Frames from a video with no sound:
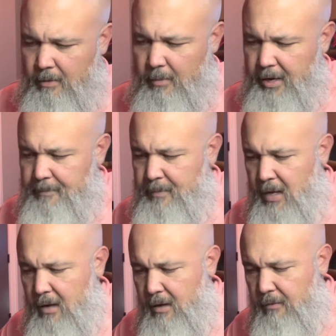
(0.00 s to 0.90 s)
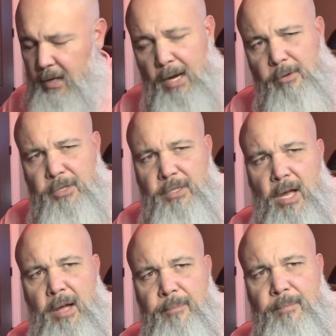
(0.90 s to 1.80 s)
But if you like what you
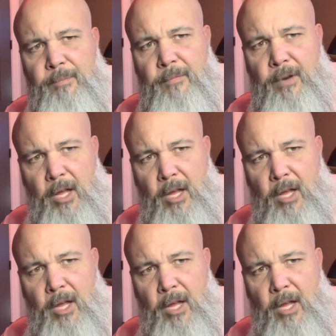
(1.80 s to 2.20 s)
saw, if it